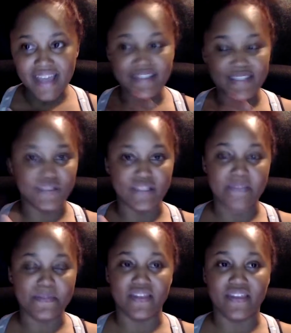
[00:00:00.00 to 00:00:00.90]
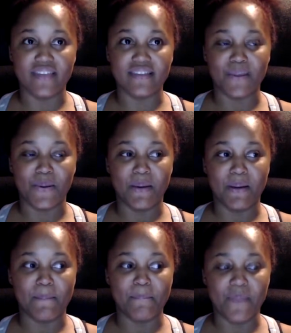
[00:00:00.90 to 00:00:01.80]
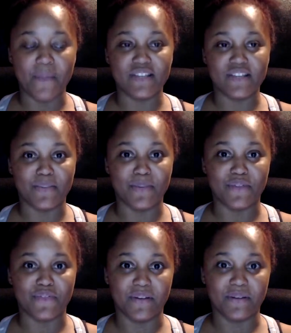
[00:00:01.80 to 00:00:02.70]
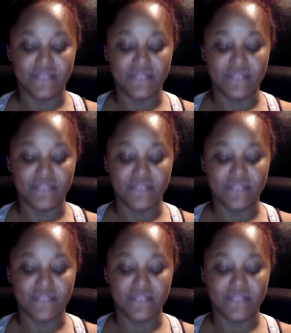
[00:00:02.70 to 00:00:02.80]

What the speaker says: types of things. So that was actually pretty fun.